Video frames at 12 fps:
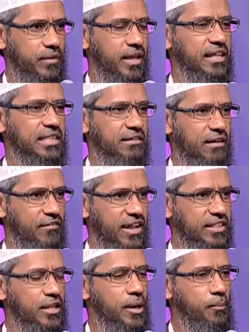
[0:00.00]
In Atharvaved,
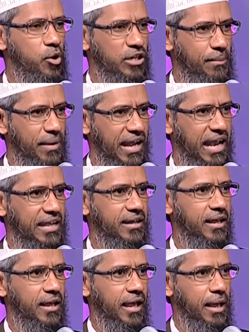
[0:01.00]
Ved, book number 8,
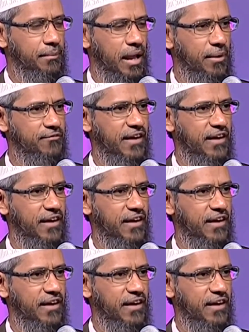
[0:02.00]
hymn number